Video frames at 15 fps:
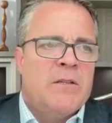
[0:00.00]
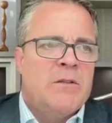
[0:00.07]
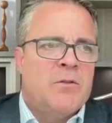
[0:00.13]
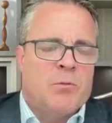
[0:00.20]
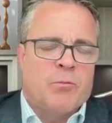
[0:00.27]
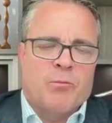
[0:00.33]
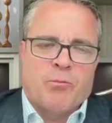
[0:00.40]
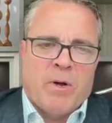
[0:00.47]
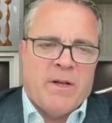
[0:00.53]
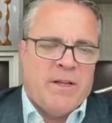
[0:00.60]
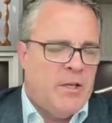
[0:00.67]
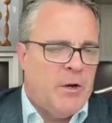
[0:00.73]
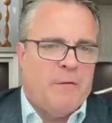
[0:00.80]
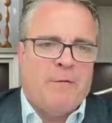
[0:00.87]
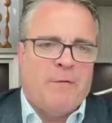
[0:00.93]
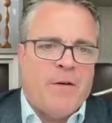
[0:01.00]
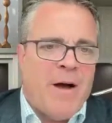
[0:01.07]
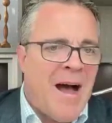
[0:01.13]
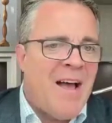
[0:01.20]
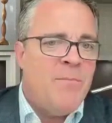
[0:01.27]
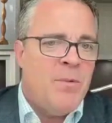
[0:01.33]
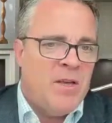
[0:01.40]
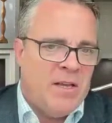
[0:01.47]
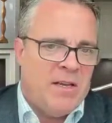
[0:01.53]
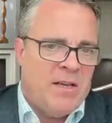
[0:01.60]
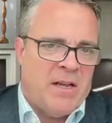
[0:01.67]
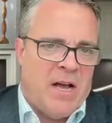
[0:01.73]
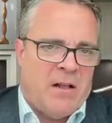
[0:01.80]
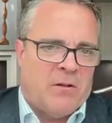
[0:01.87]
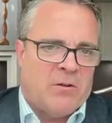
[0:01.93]
the, $5 million
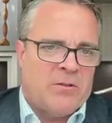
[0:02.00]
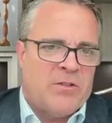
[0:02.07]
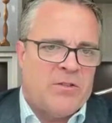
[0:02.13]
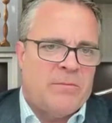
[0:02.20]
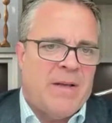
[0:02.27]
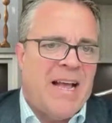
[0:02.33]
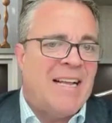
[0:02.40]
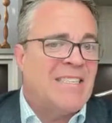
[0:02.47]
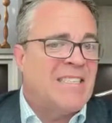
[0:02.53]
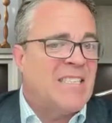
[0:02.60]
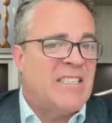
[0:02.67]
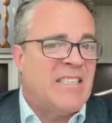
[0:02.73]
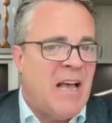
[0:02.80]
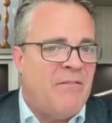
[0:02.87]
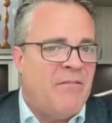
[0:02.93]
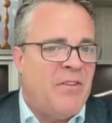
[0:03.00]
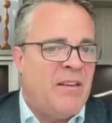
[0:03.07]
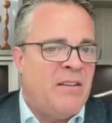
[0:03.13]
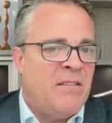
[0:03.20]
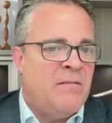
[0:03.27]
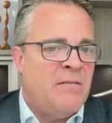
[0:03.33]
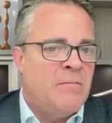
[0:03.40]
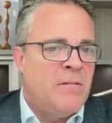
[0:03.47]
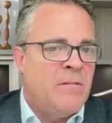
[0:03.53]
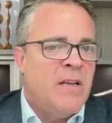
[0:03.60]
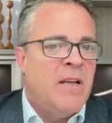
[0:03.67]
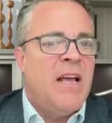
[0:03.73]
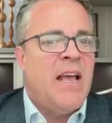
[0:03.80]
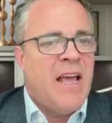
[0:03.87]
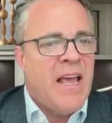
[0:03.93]
at 7,
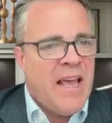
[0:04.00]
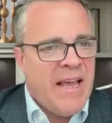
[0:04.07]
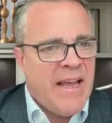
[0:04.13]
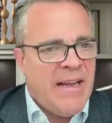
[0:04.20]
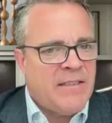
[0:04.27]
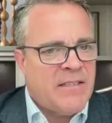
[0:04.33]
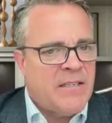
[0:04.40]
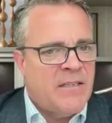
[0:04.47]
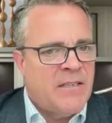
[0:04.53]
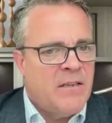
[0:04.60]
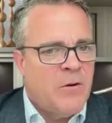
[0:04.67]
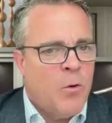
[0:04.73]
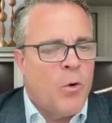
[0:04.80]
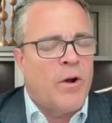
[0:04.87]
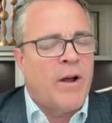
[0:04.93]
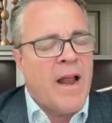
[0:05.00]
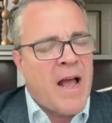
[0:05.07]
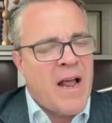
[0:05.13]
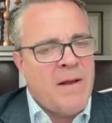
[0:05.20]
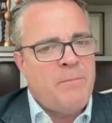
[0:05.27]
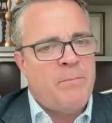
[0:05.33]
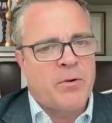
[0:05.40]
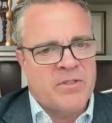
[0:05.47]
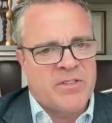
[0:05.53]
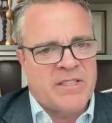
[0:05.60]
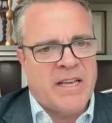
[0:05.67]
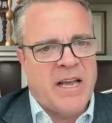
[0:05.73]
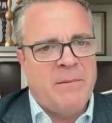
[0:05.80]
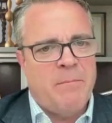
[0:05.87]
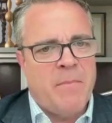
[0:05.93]
8, or
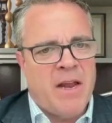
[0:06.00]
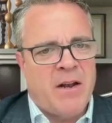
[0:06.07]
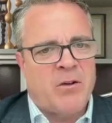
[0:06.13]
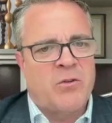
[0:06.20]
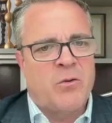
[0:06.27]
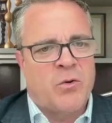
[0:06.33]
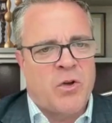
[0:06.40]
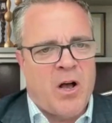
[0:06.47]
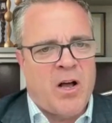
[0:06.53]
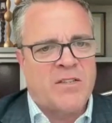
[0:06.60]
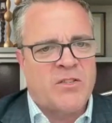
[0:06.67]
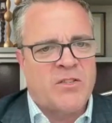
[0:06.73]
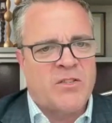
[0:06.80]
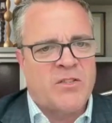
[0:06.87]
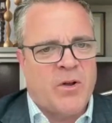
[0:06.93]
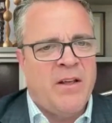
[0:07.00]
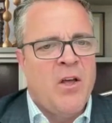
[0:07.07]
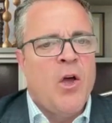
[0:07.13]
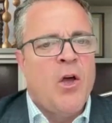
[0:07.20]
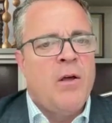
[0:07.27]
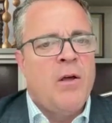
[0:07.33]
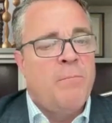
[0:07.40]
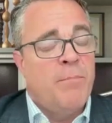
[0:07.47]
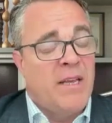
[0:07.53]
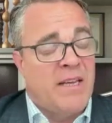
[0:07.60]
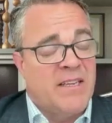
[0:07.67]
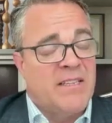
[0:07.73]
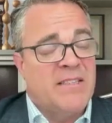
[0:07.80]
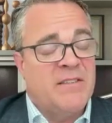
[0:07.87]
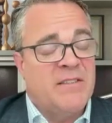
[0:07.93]
9% medical cost trend,
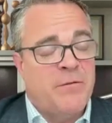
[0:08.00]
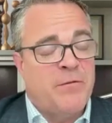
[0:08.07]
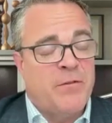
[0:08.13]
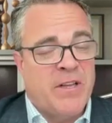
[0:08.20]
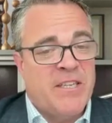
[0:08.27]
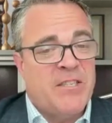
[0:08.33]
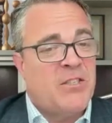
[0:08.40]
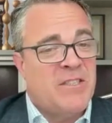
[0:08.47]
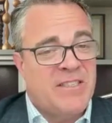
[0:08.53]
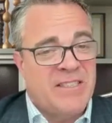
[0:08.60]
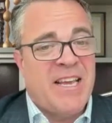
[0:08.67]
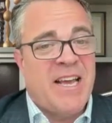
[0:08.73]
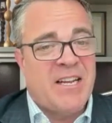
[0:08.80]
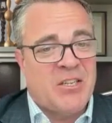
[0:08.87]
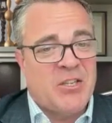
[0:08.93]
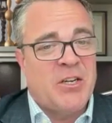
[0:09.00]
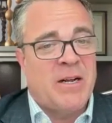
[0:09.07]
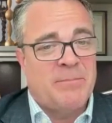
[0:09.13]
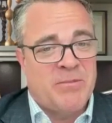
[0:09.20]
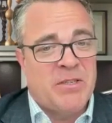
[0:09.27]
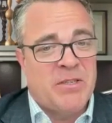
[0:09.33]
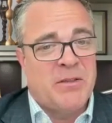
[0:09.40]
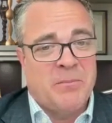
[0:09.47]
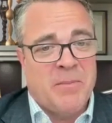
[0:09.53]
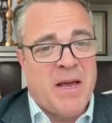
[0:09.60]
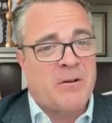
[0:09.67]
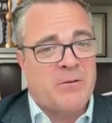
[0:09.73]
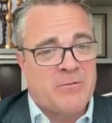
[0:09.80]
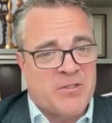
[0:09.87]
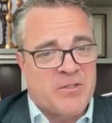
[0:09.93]
because inflation's catching up to the
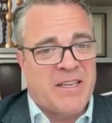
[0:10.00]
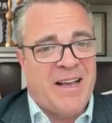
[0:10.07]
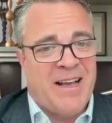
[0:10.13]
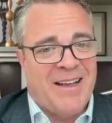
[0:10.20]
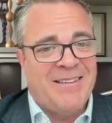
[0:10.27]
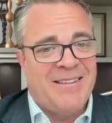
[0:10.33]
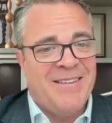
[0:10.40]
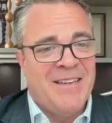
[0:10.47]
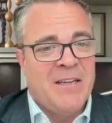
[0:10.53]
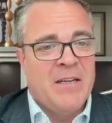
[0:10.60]
medical side.